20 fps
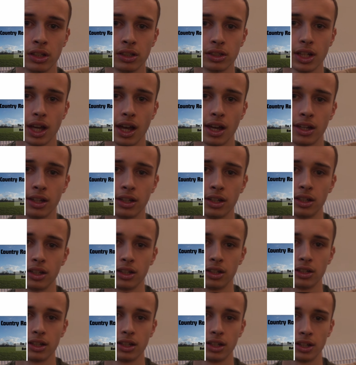So
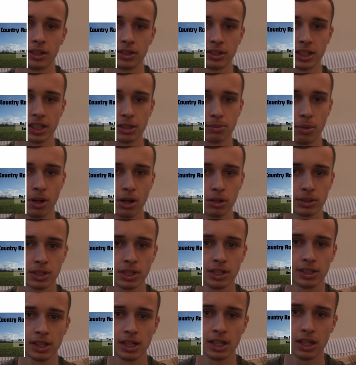yeah, 6 miles
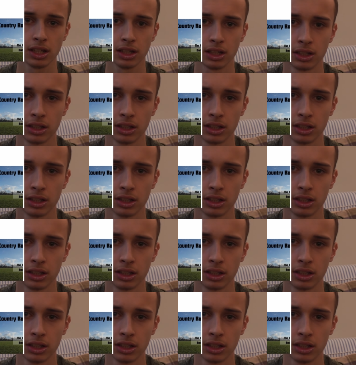easy.